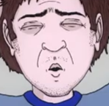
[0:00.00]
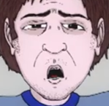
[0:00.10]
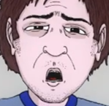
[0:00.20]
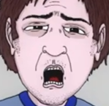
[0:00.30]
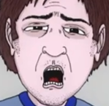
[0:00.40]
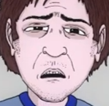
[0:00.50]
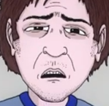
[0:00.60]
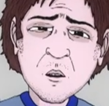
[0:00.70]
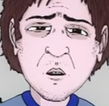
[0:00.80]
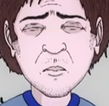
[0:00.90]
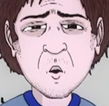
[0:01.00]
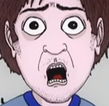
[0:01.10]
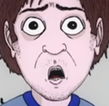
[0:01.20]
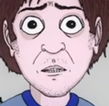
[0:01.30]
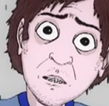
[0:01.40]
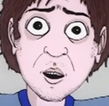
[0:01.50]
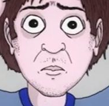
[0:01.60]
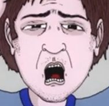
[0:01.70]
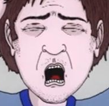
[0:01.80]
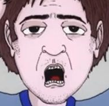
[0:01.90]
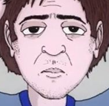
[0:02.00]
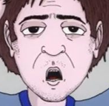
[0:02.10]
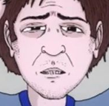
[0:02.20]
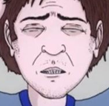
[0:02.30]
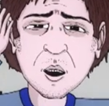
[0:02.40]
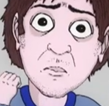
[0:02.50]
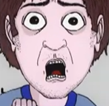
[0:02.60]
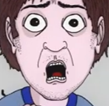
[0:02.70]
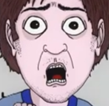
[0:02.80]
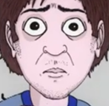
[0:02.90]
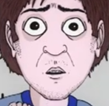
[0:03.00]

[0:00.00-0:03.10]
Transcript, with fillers: wait, what? Is she dead? Is she dead?